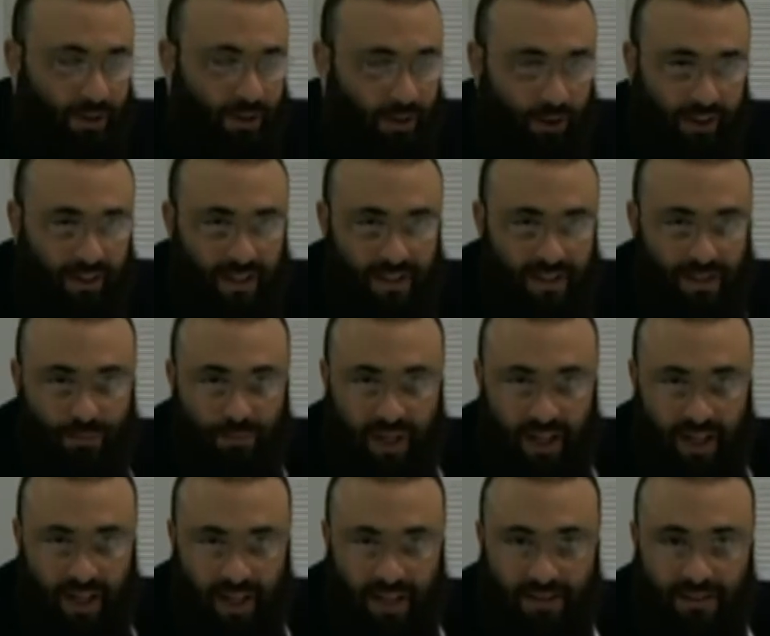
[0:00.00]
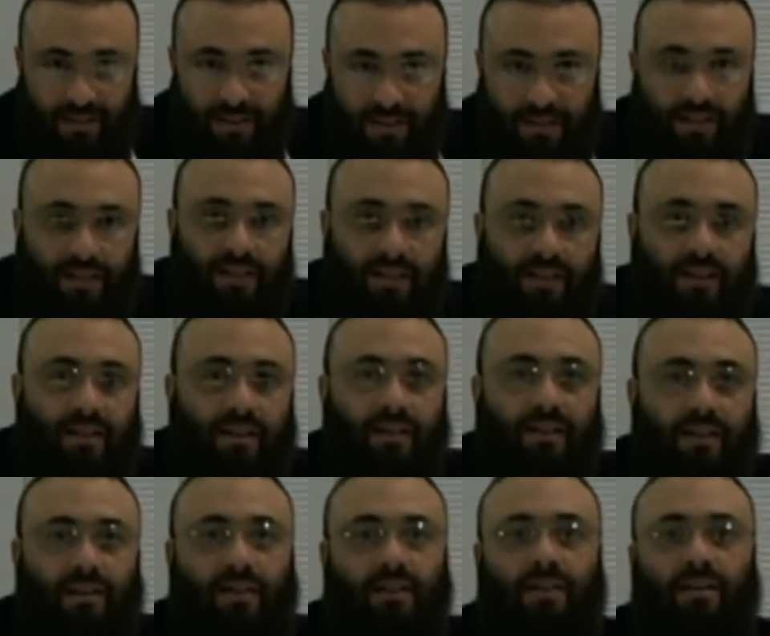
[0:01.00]
no, it doesn't pass.
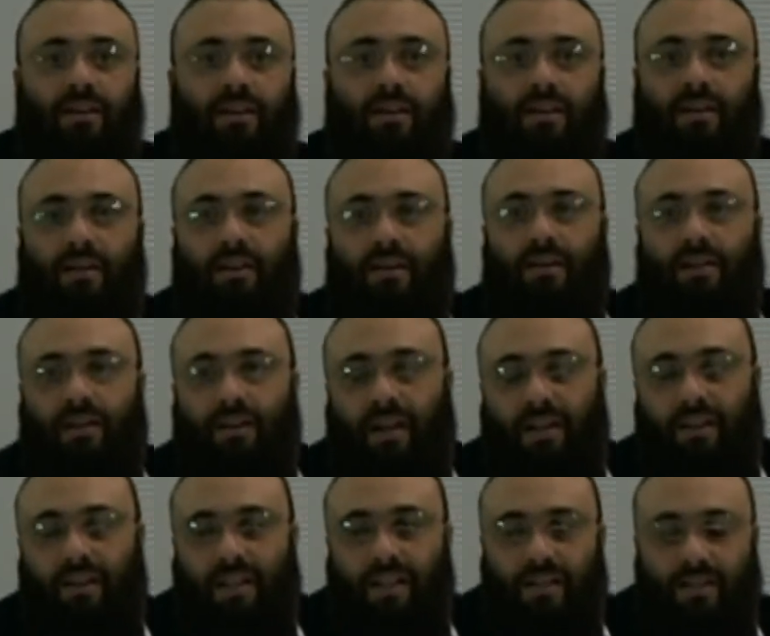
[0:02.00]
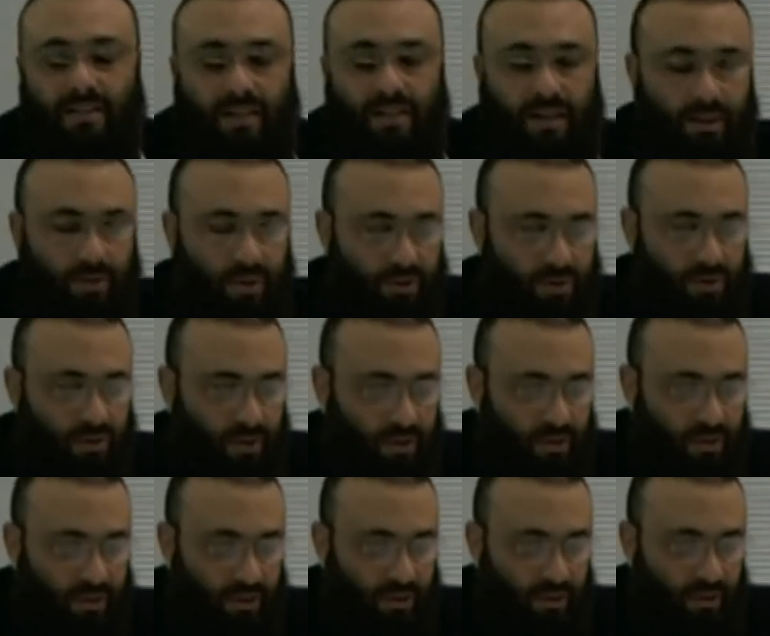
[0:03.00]
And that is how you
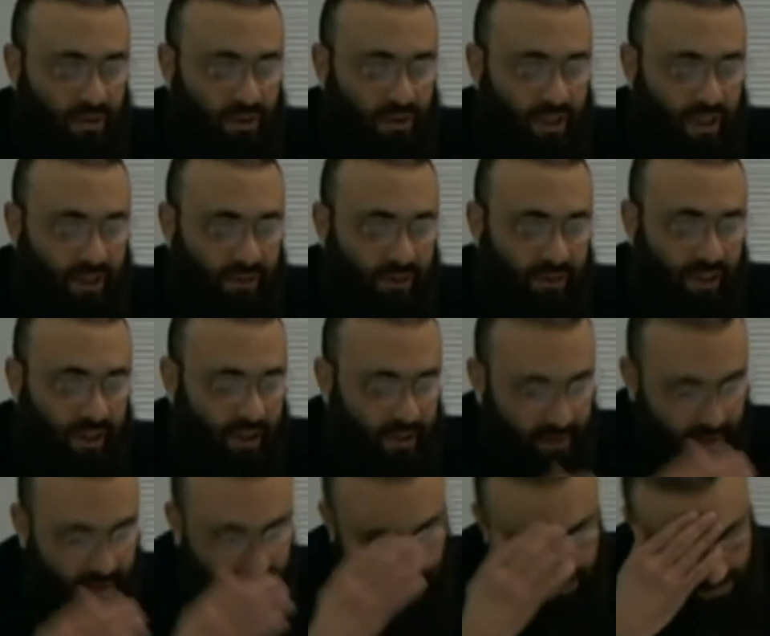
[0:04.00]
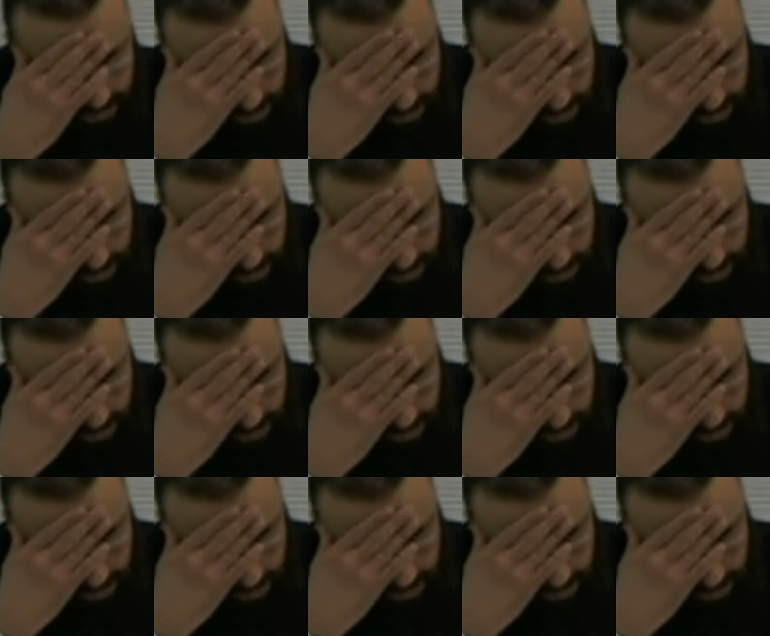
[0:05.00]
should look at things.